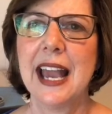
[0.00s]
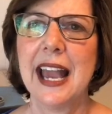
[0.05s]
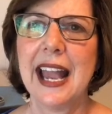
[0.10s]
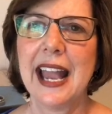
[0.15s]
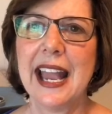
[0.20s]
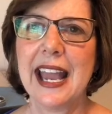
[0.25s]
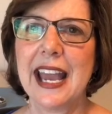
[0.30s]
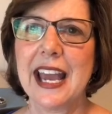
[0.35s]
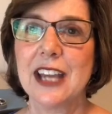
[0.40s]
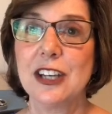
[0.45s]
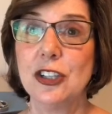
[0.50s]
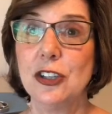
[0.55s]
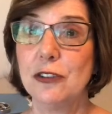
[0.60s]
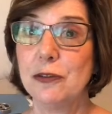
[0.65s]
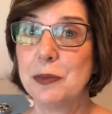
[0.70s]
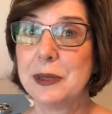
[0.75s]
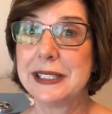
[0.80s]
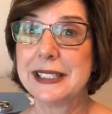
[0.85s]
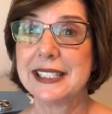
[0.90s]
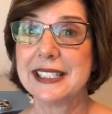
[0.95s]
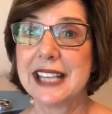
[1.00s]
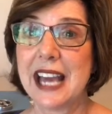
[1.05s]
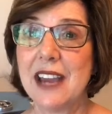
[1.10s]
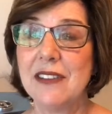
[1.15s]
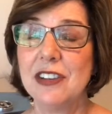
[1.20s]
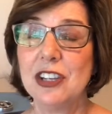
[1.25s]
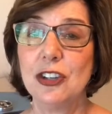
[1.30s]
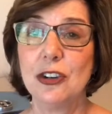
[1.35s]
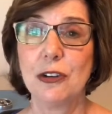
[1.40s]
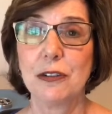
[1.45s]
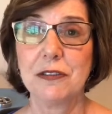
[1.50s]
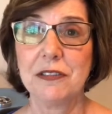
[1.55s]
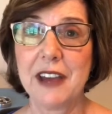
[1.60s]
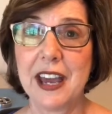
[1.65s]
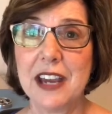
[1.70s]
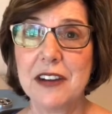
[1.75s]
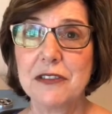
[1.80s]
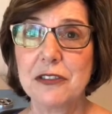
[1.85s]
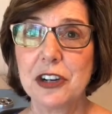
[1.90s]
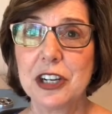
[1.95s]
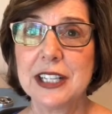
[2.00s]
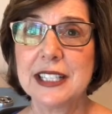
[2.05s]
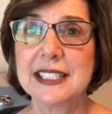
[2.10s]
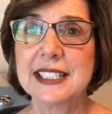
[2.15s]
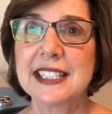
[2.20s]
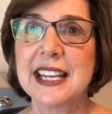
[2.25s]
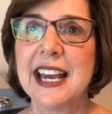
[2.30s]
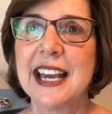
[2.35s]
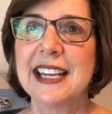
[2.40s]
and you've been saving your favorites.